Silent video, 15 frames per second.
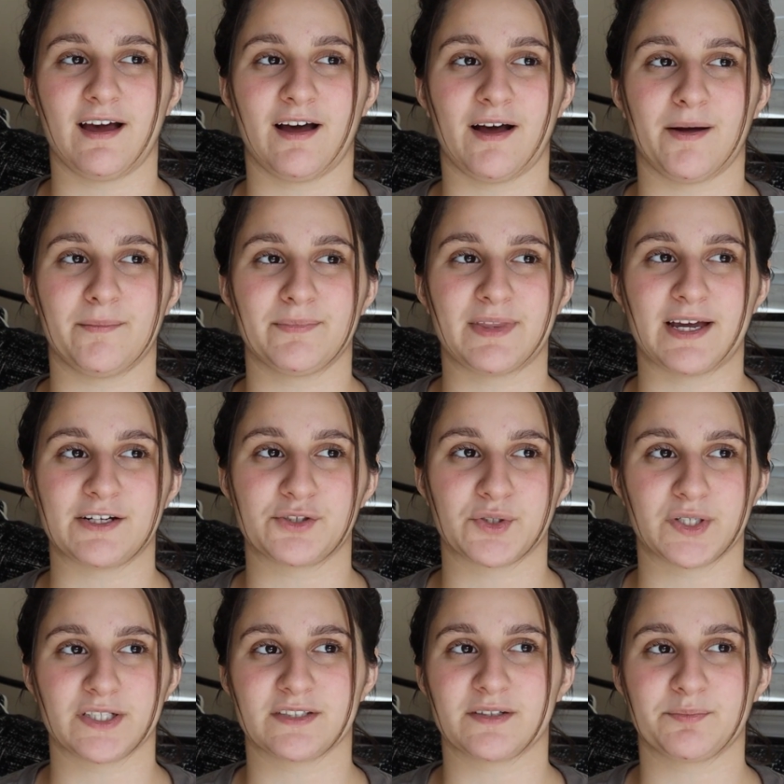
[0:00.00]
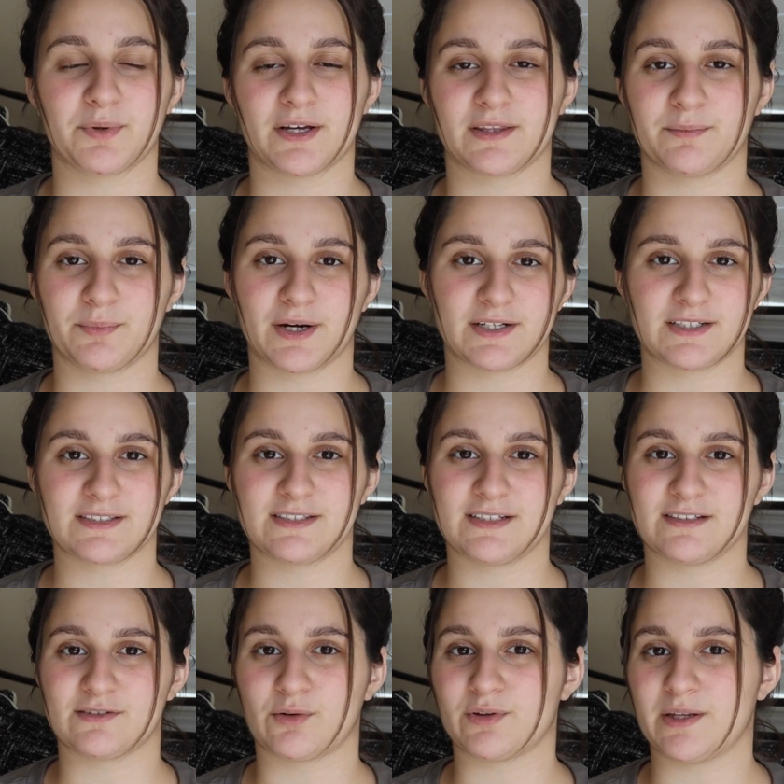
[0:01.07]
that shortness of breath in pregnancy
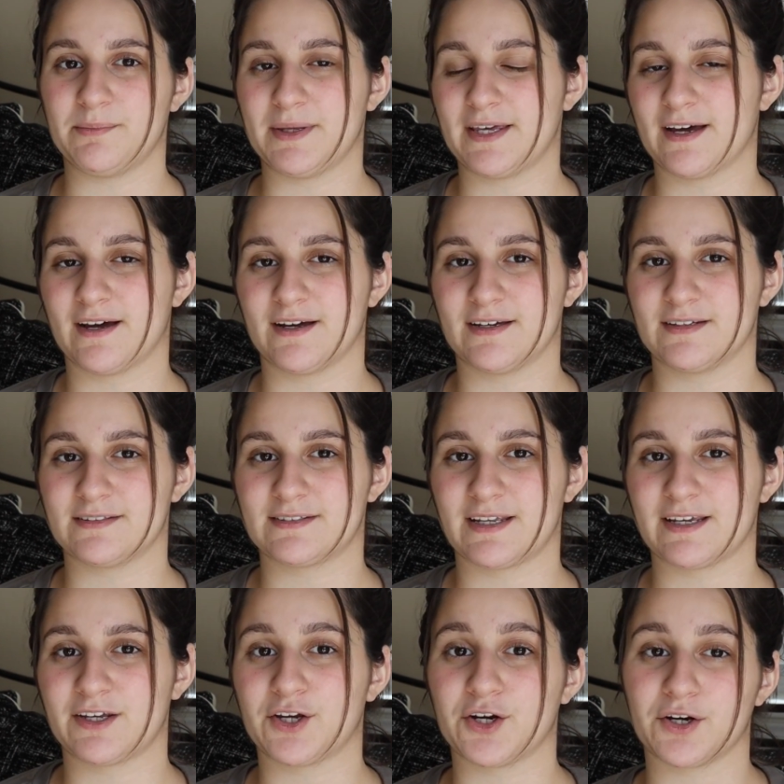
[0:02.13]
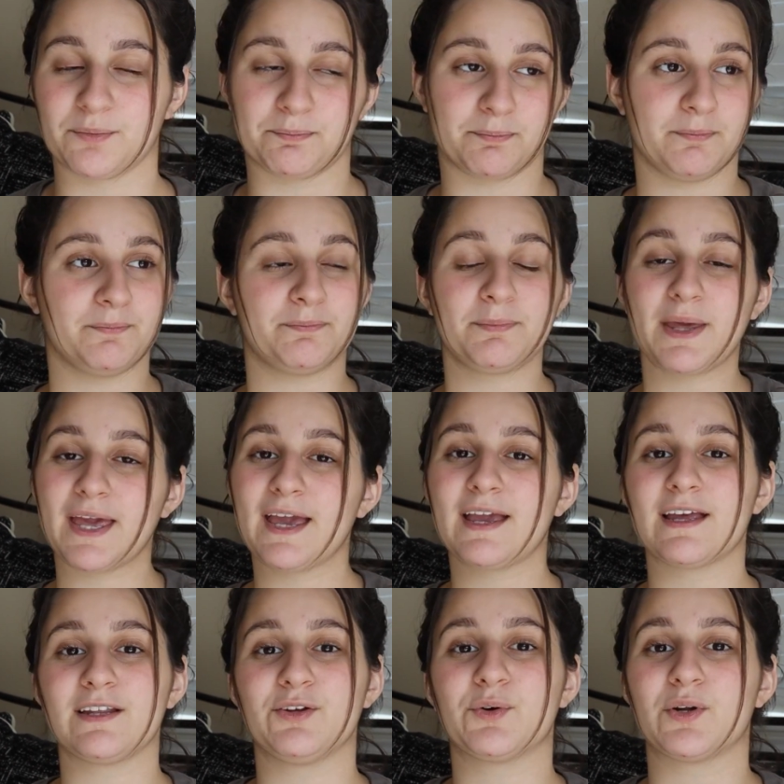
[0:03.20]
is only because like you're
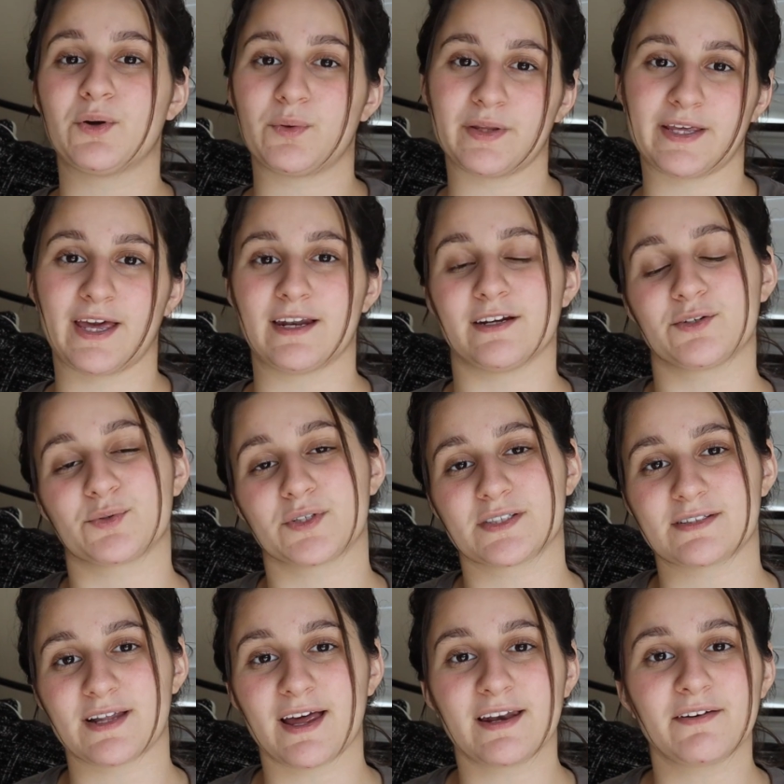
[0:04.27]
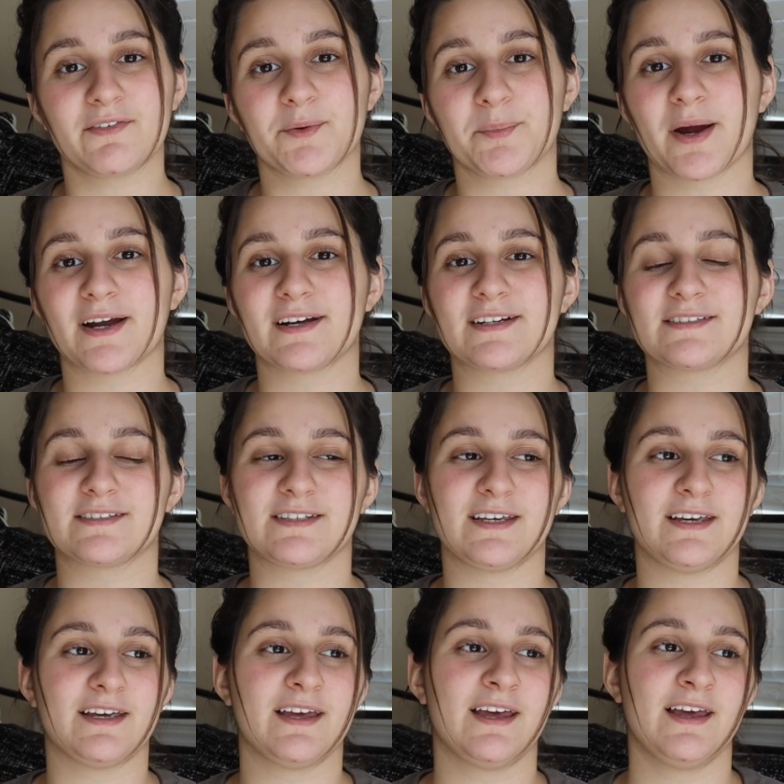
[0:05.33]
big and you can only get it towards the end of your
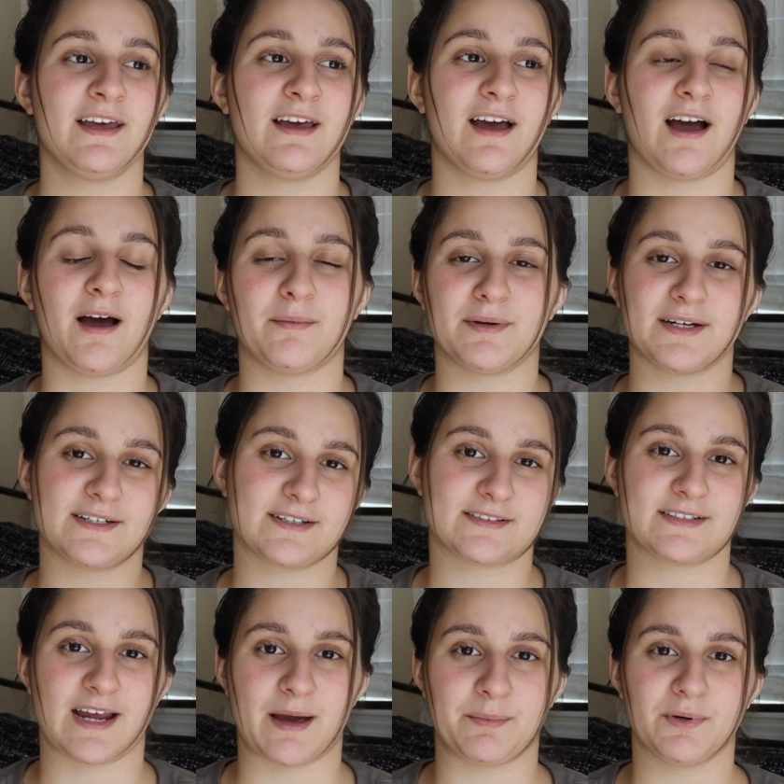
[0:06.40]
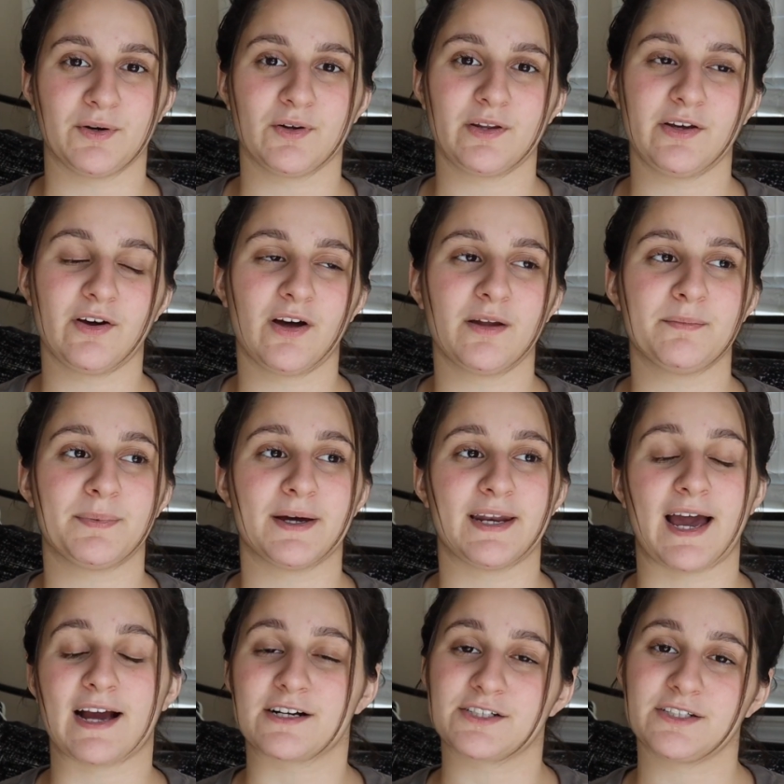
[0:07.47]
pregnancy, and it doesn't happen early on. But
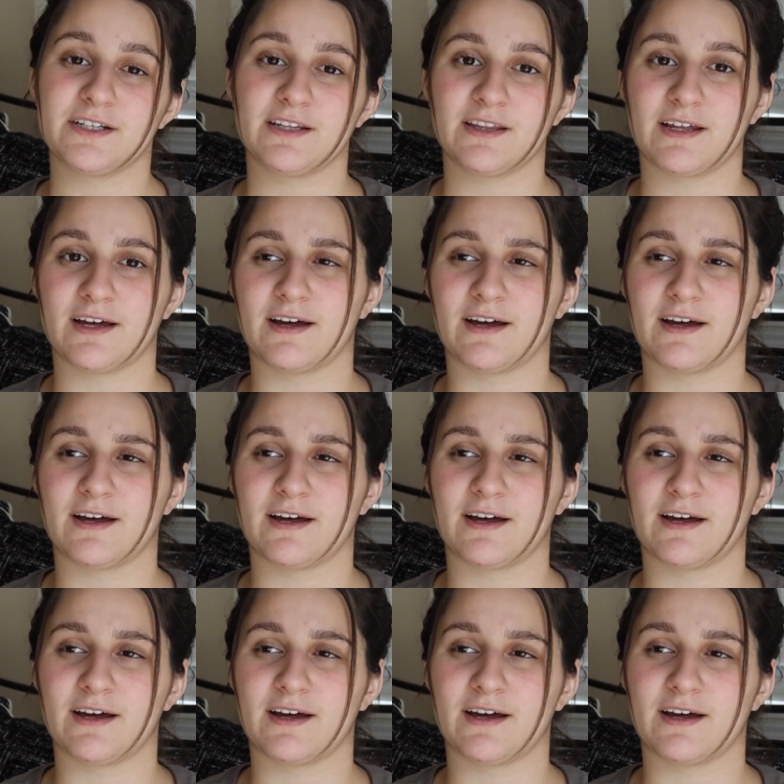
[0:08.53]
actually